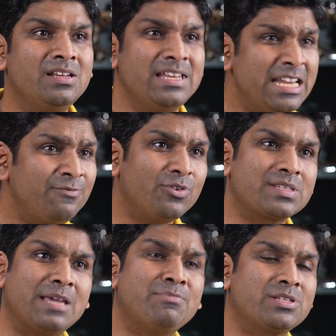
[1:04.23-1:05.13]
the need
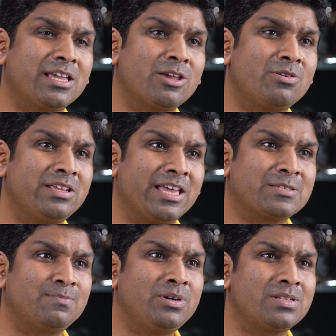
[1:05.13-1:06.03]
for cybersecurity
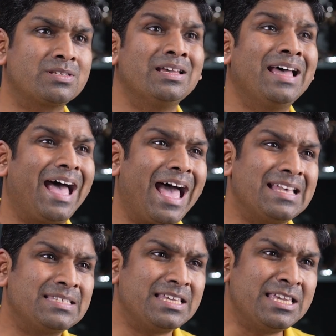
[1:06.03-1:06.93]
experts
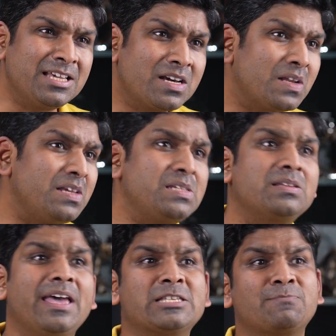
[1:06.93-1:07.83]
has
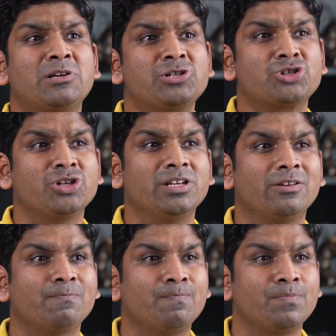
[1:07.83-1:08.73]
increased exponentially.